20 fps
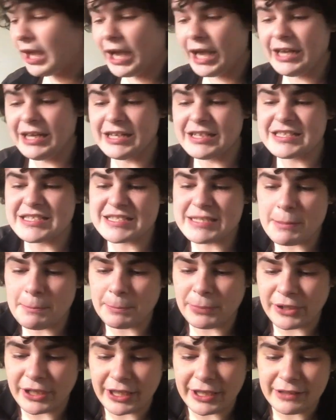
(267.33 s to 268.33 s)
and it's
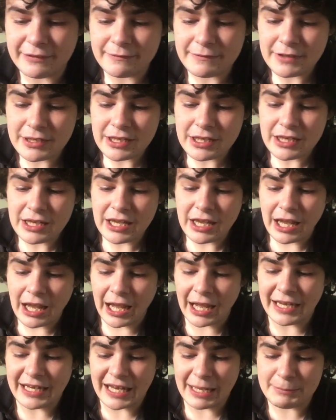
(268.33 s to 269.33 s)
simply
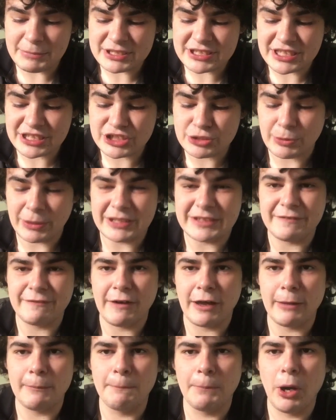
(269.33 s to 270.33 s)
a Nemesis
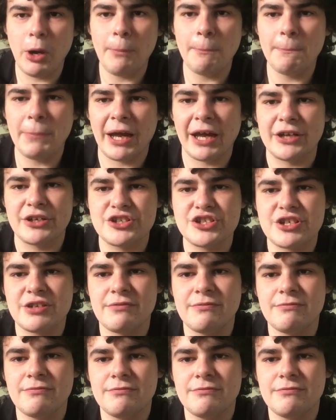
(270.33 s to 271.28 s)
25 pop badge.